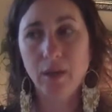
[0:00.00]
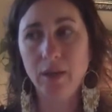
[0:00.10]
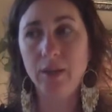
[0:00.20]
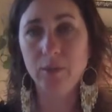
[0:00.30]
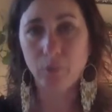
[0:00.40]

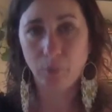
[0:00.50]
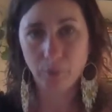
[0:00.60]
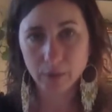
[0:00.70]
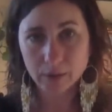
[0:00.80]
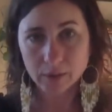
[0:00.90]
It
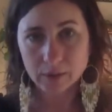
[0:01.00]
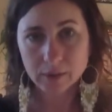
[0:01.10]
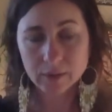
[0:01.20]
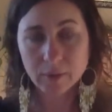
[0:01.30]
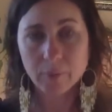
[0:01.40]
will
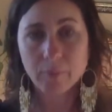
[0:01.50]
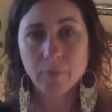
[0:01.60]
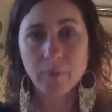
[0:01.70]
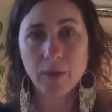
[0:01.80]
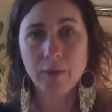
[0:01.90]

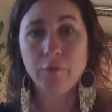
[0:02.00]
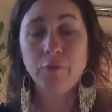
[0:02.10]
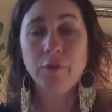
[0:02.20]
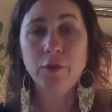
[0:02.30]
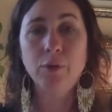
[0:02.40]

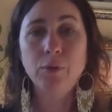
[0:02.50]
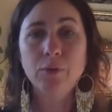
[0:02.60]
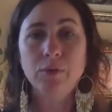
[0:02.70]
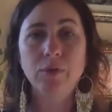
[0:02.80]
infuse